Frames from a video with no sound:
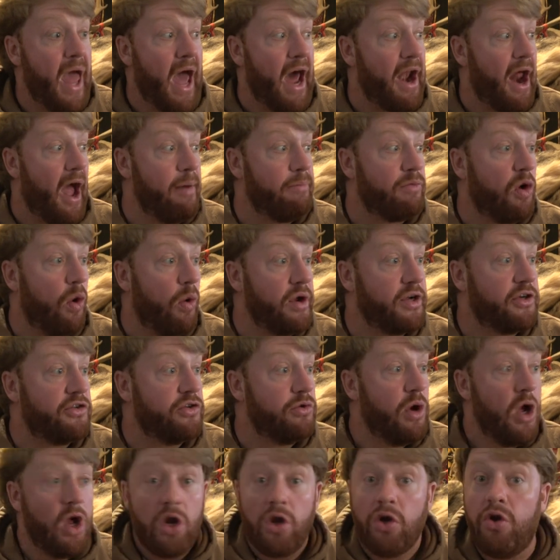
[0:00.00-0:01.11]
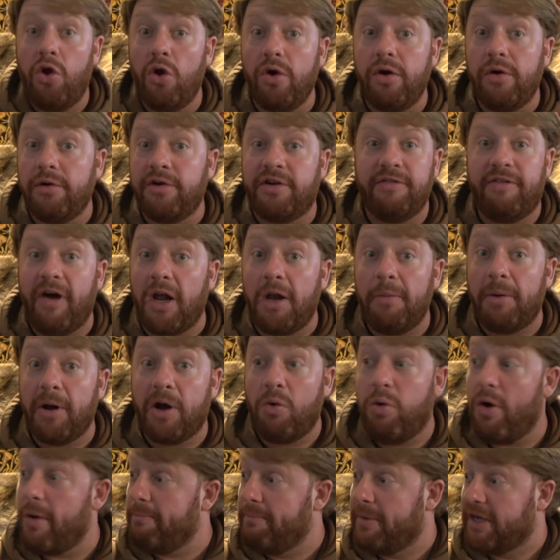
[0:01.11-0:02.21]
and I'm going to learn, develop
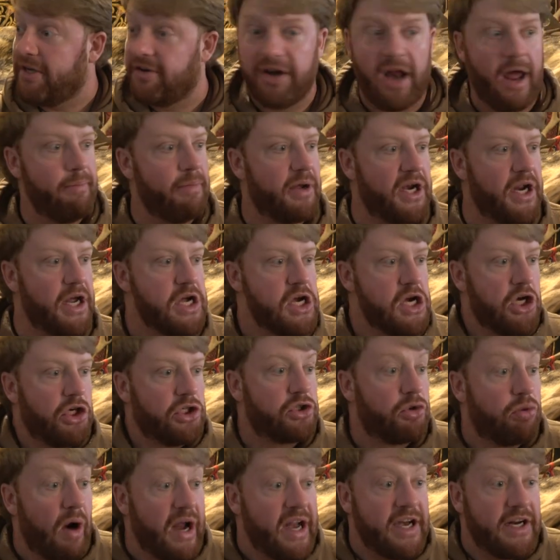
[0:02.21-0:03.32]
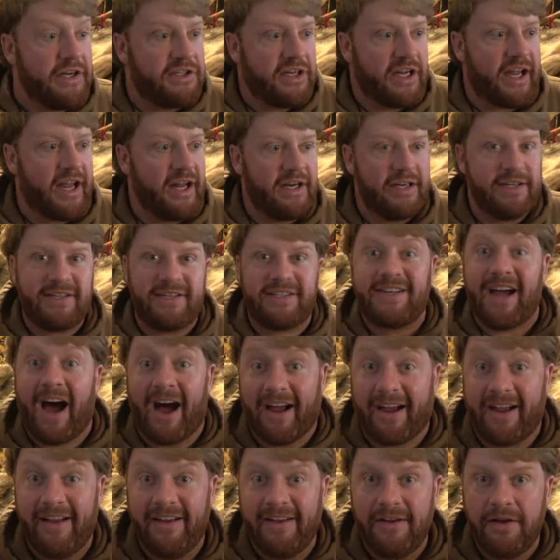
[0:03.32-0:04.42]
equipment and I'm going to train it to kill a
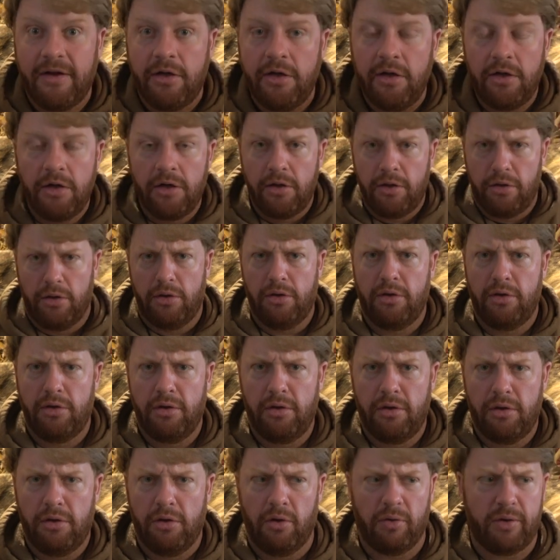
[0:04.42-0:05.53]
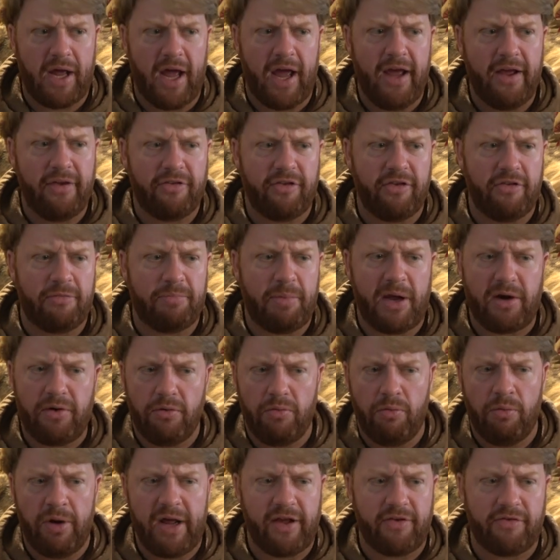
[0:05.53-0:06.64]
duck. Okay, so he
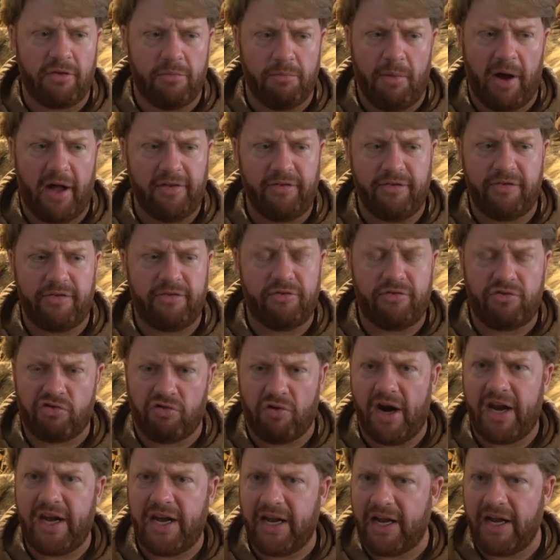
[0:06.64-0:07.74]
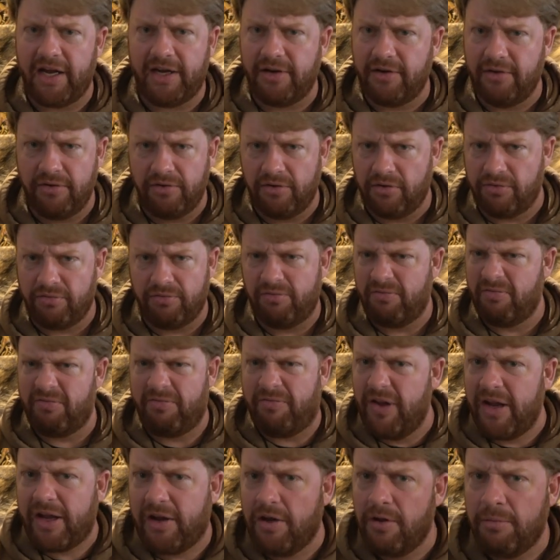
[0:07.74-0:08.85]
spent weeks or months training and
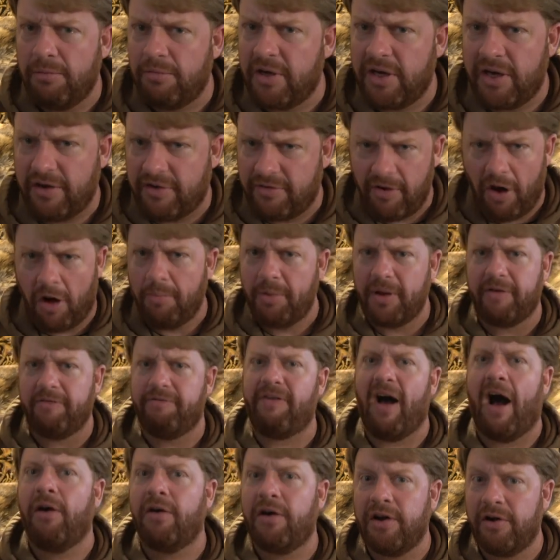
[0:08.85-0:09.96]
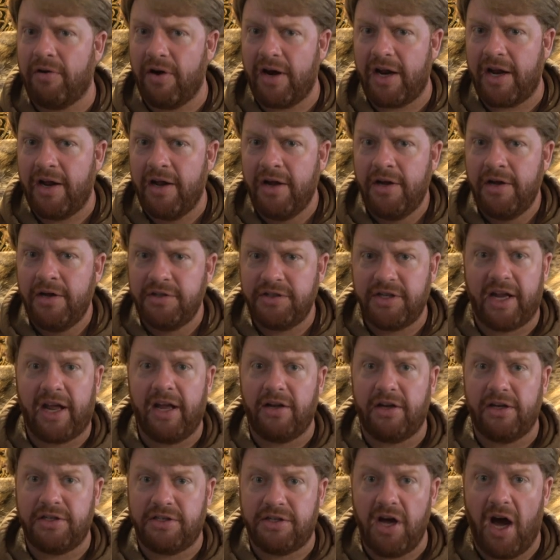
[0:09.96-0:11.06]
fig- developing falconry to
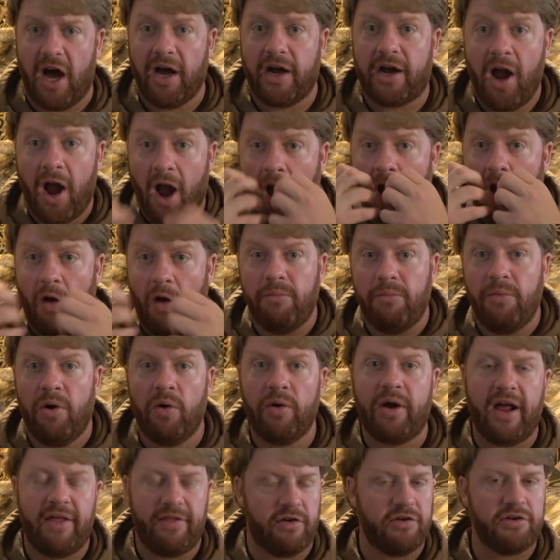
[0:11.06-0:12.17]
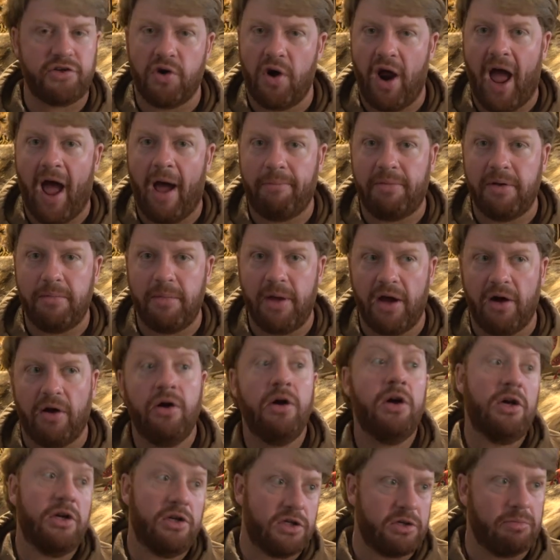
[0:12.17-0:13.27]
kill a duck. okay, there's your happy meal.
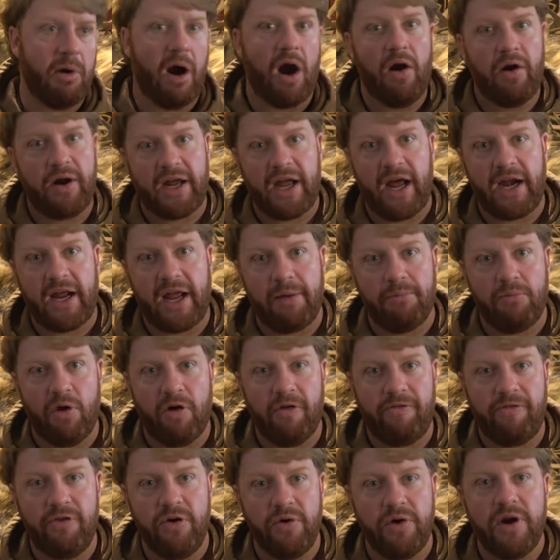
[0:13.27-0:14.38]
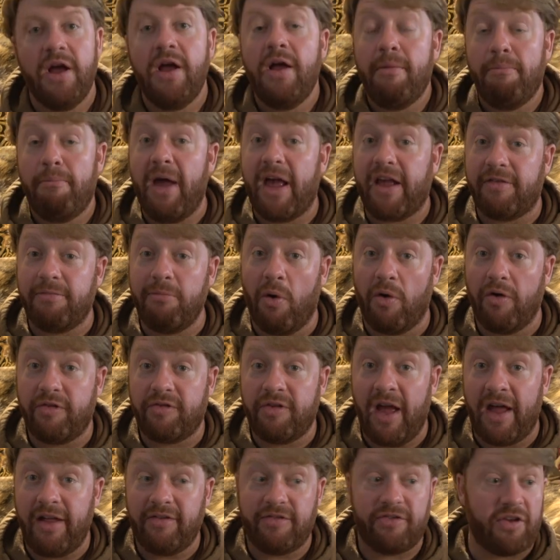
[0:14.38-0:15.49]
Tomorrow you got to get more food. Makes more
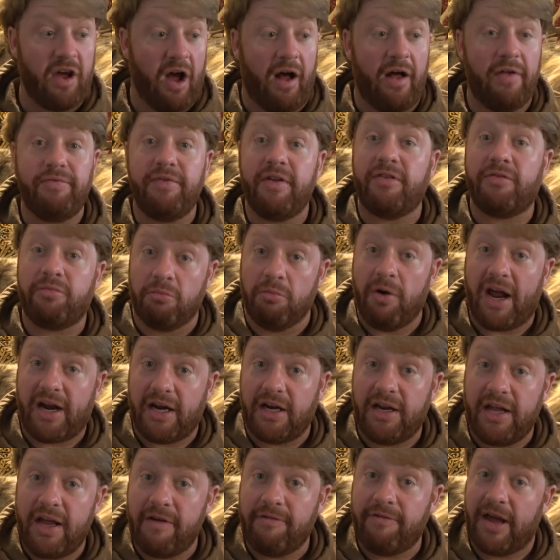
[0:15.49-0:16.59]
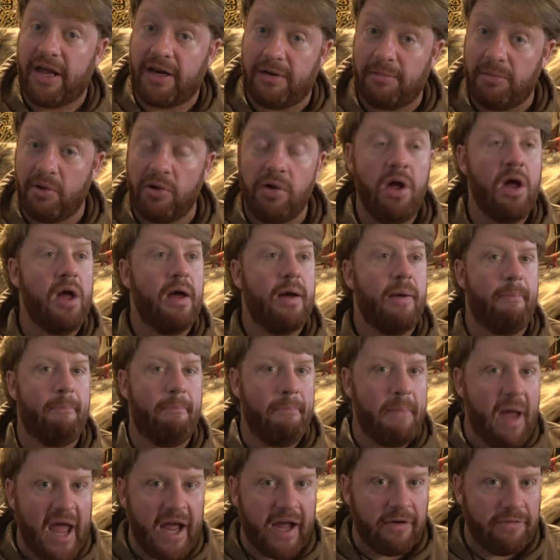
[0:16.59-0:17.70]
sense to hunt this readily available
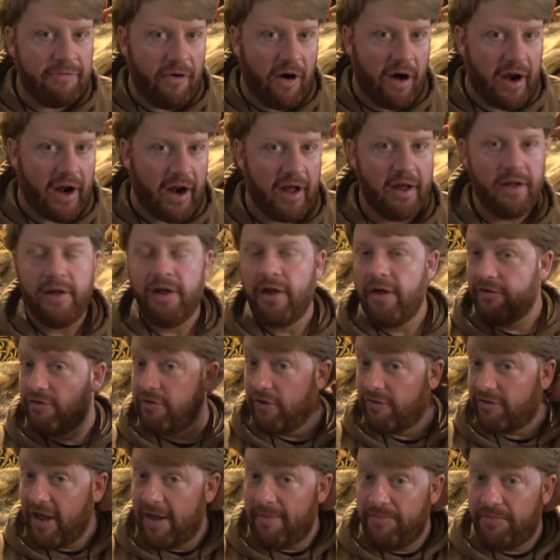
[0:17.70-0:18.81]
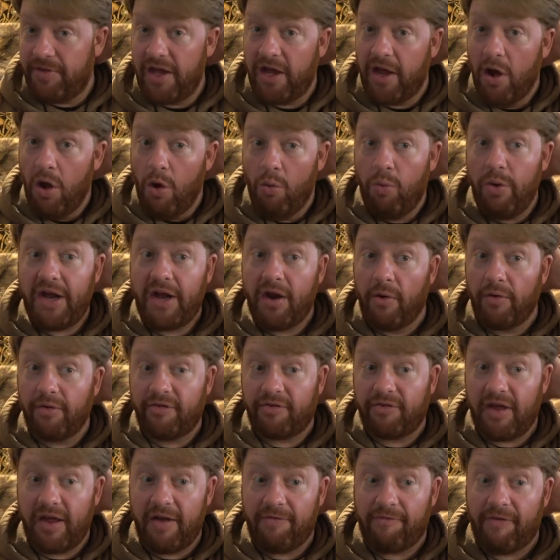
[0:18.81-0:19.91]
megafauna. So, same thing. We don't
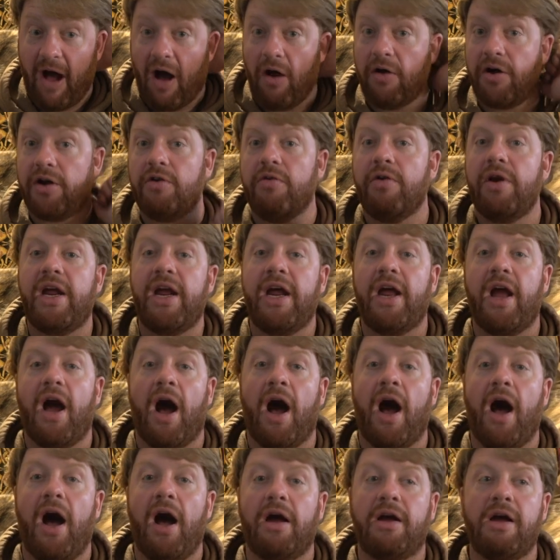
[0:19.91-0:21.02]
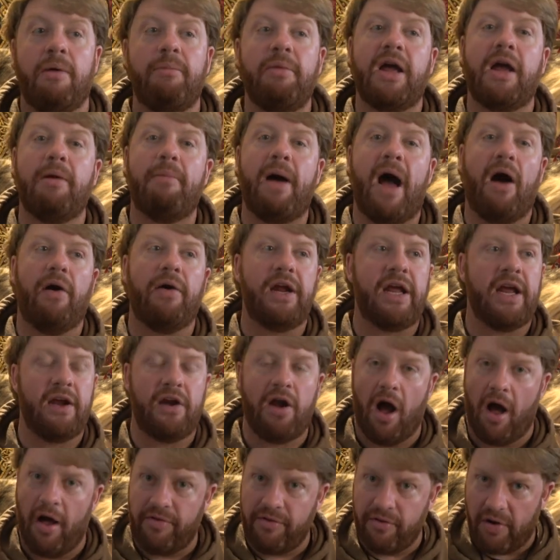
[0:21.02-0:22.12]
see falconry uh, coming about in
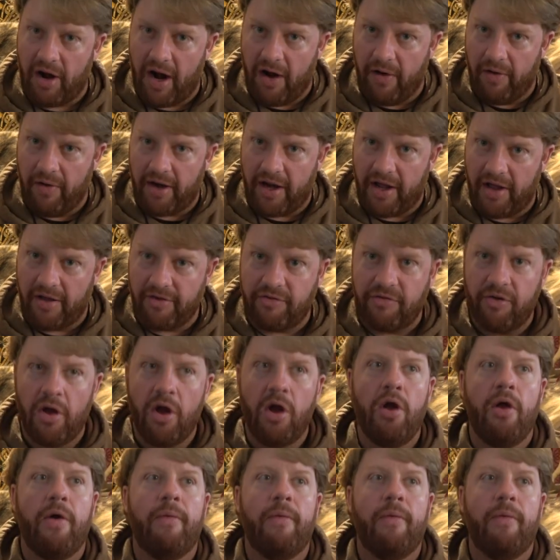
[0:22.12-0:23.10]
other areas